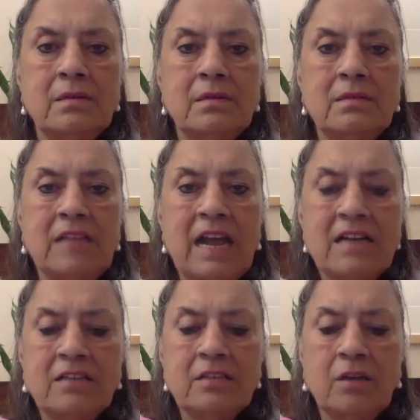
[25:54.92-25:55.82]

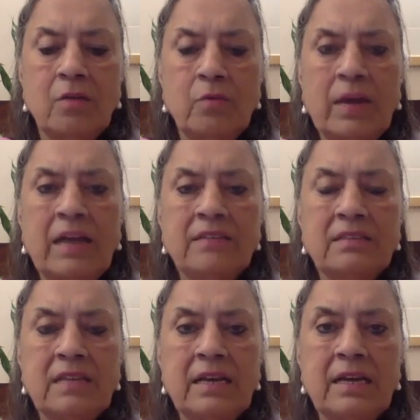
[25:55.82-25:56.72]
That's when I
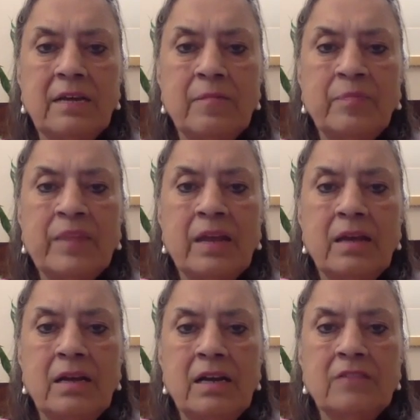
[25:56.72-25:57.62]
say
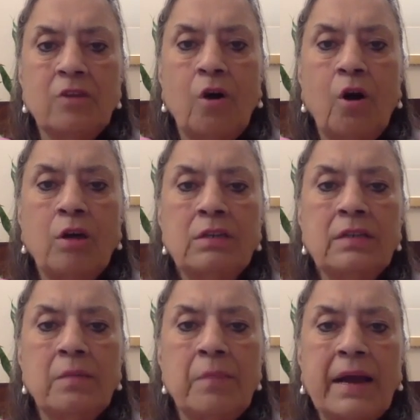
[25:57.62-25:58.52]
it's all in
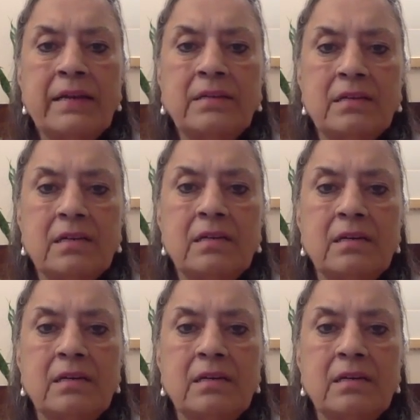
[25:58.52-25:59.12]
the mind.